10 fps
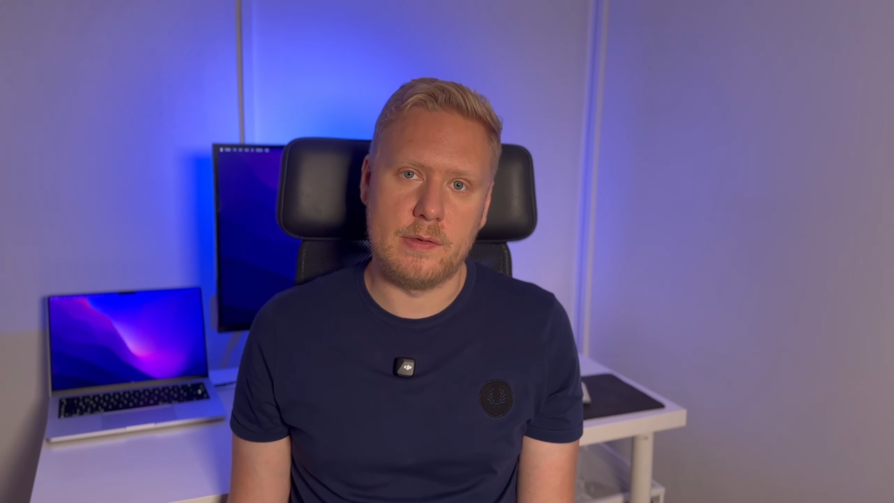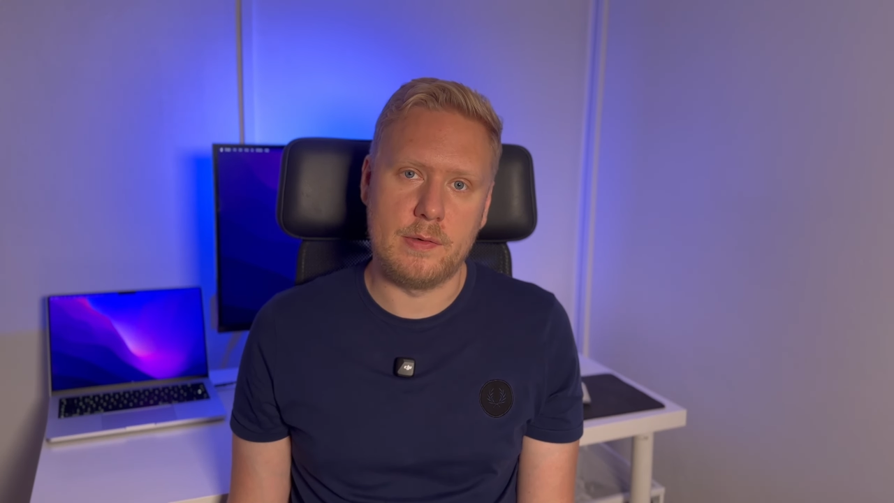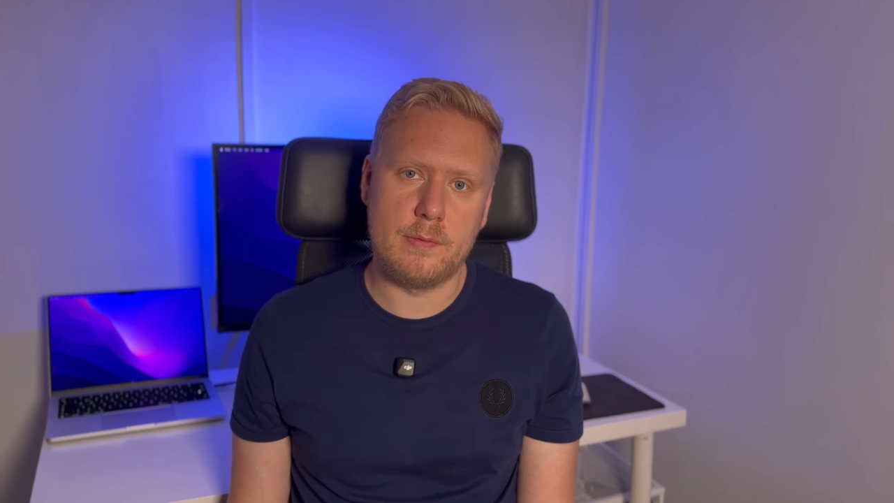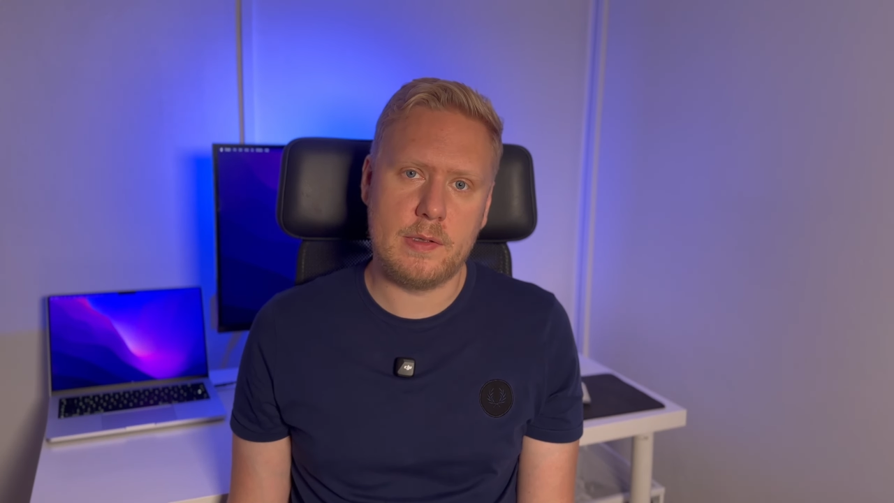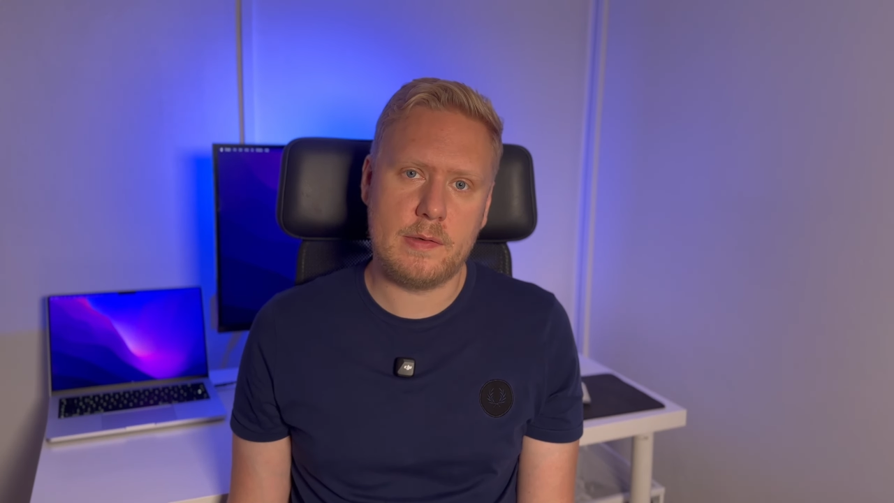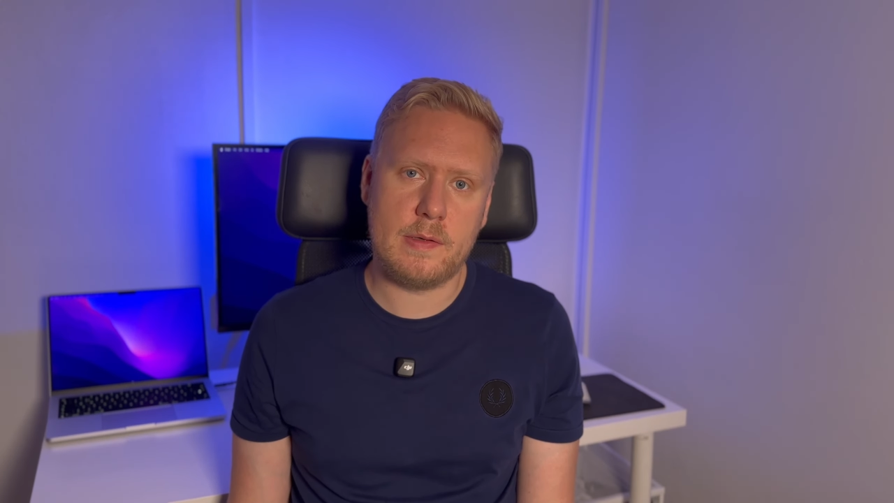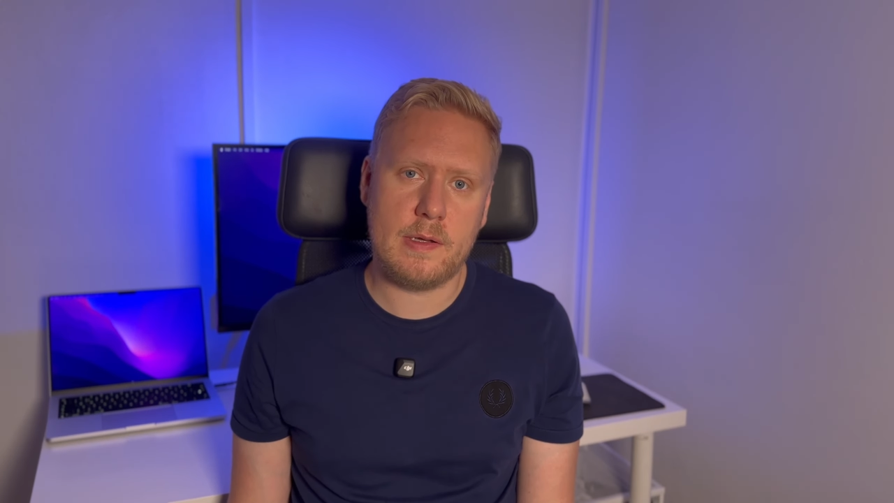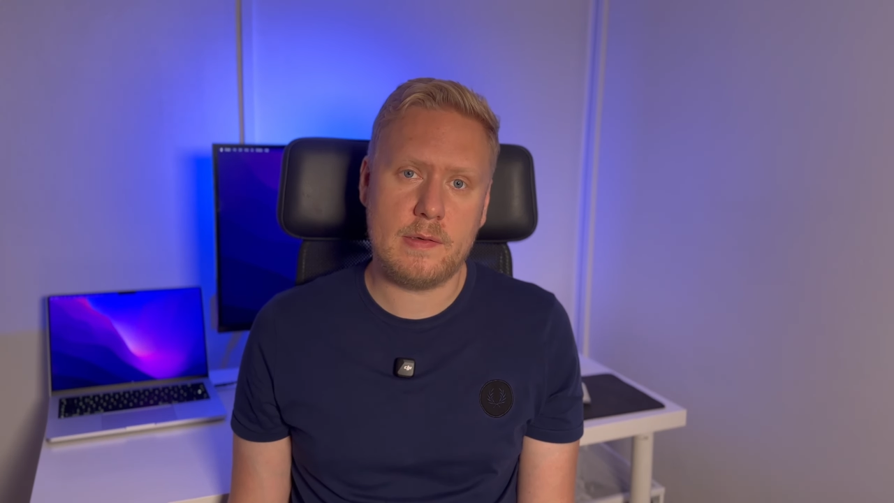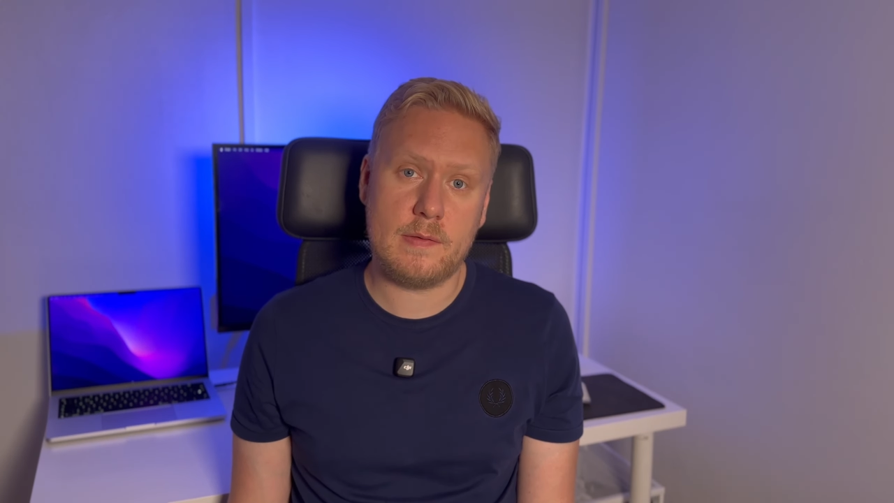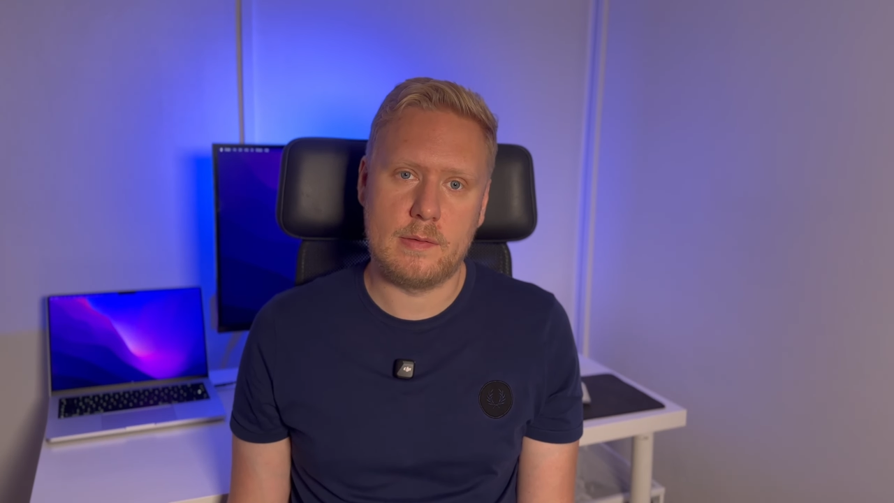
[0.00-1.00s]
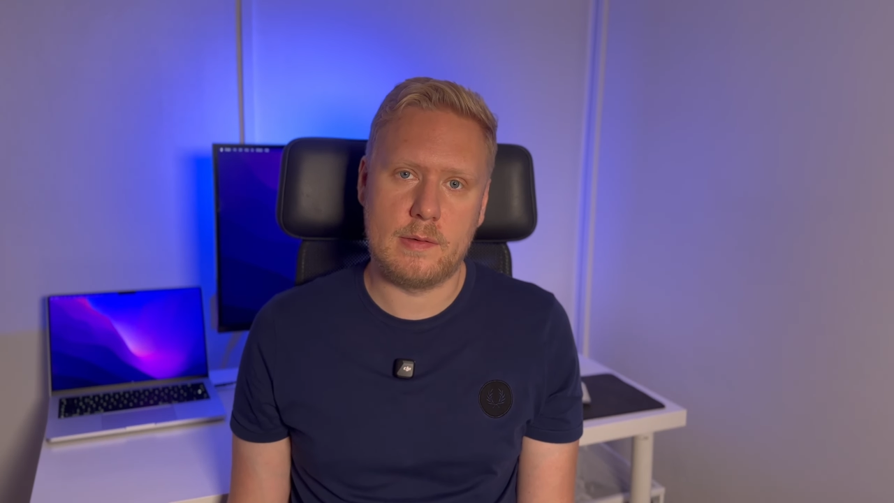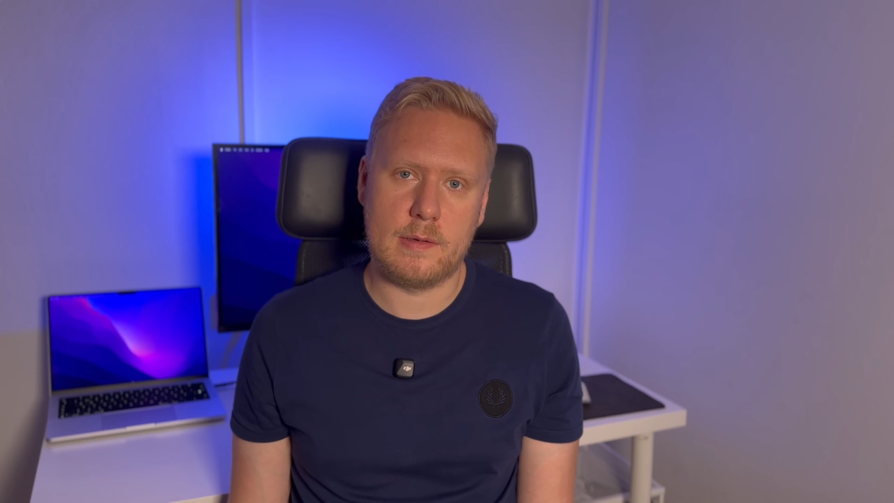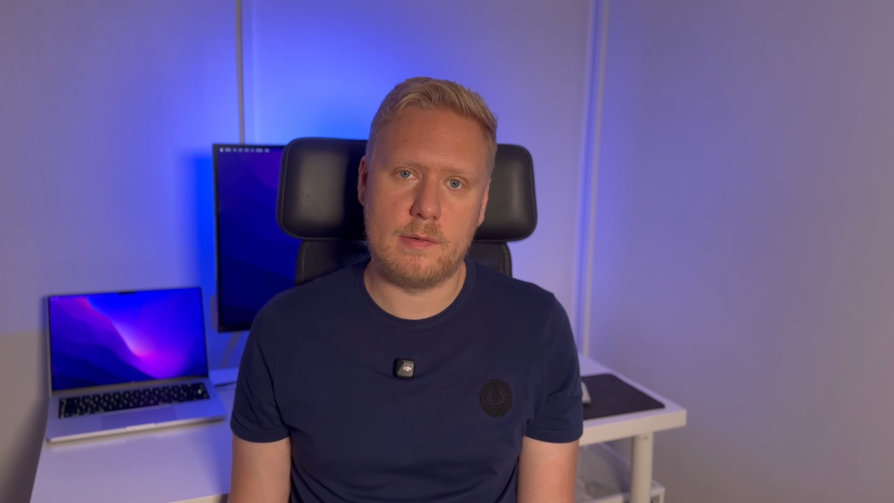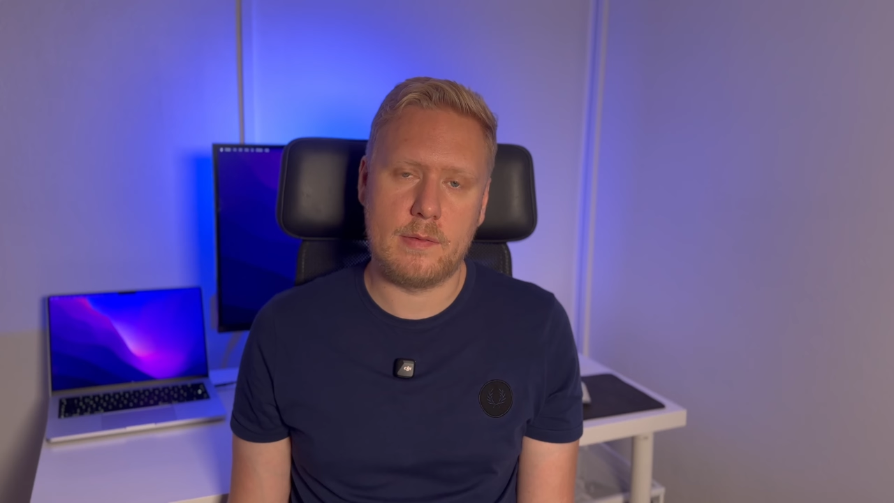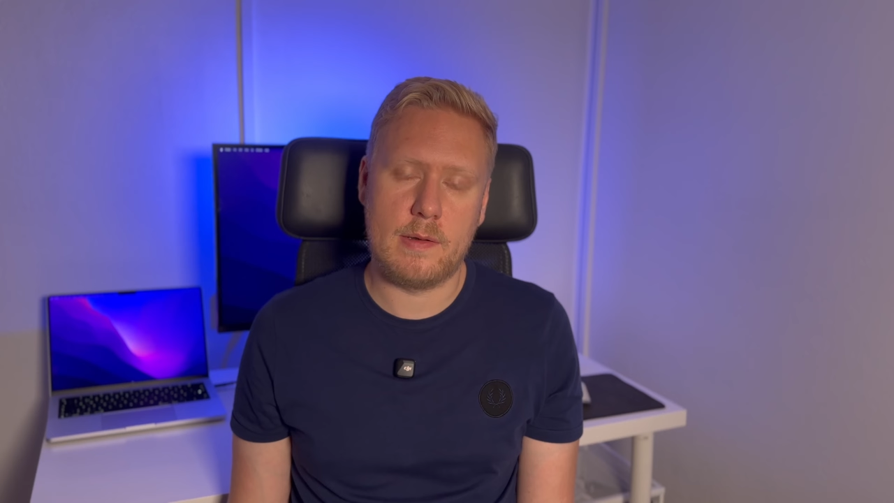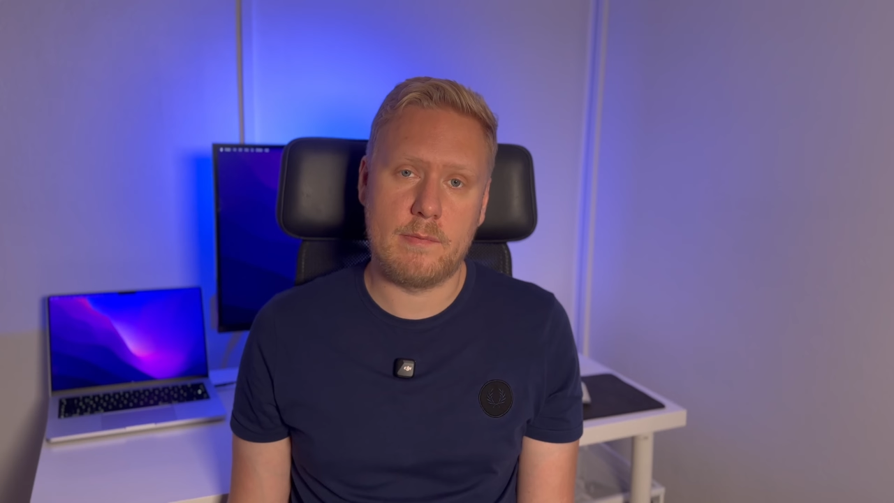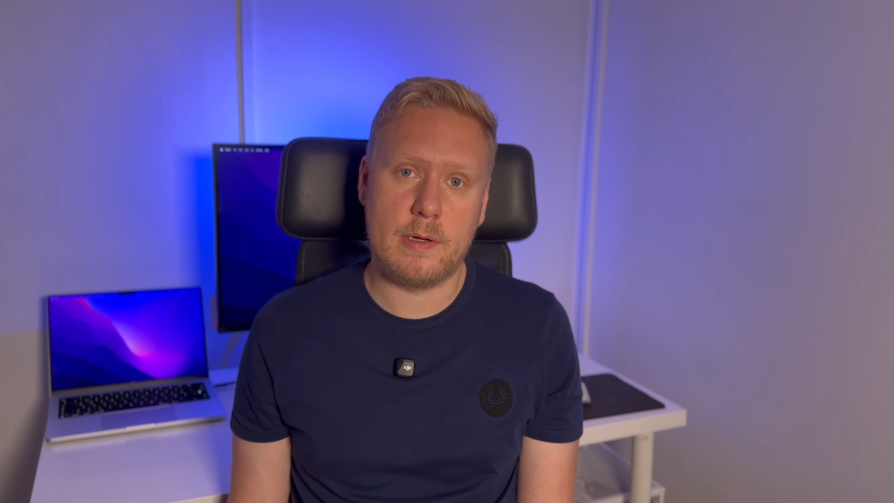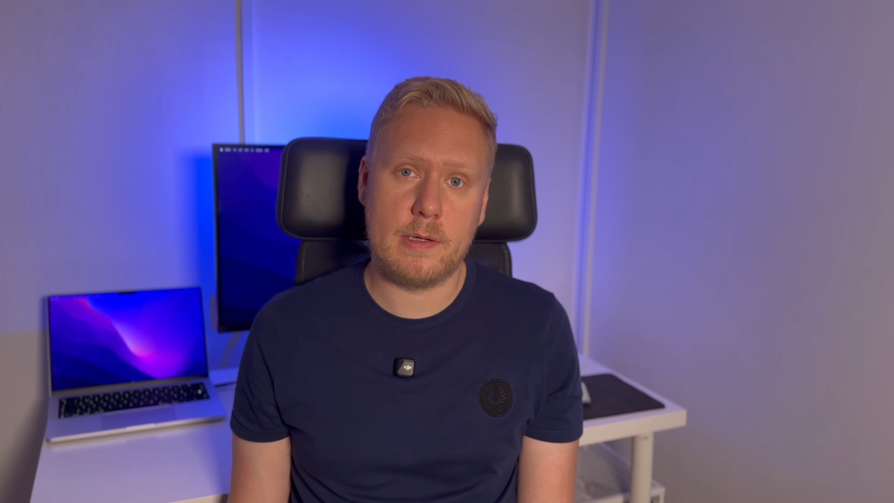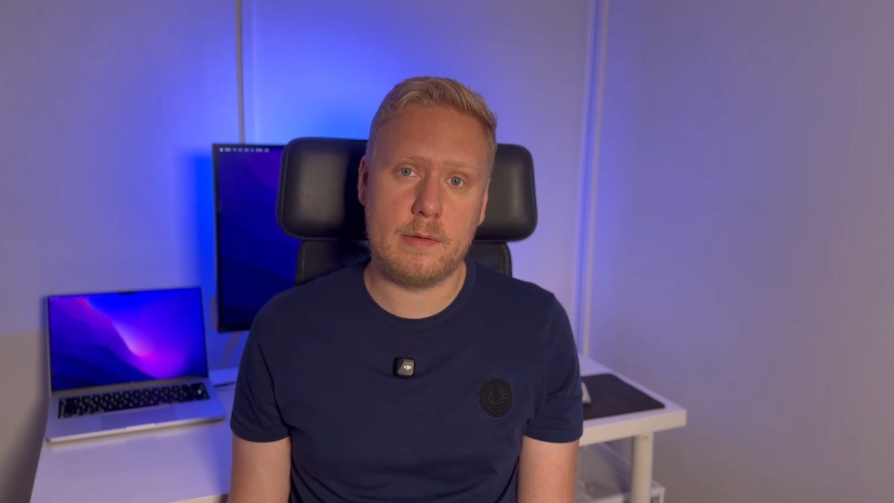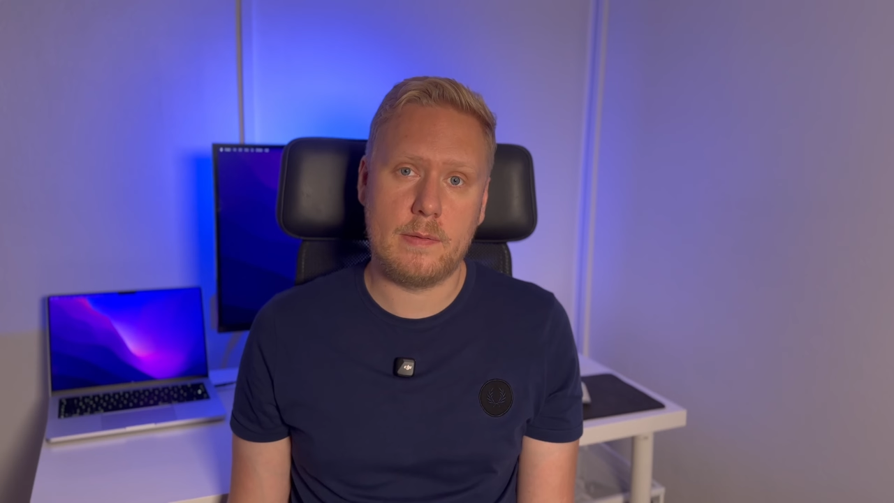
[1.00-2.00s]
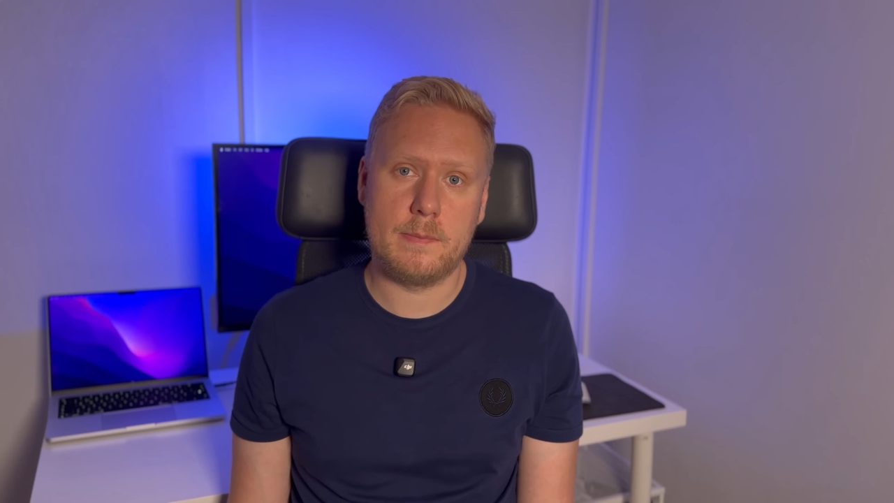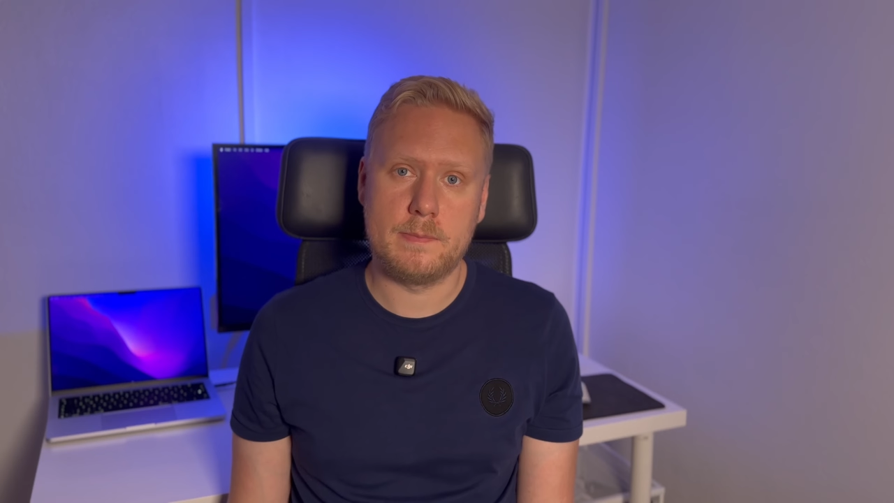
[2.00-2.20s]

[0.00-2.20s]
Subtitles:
unit tests that you can write?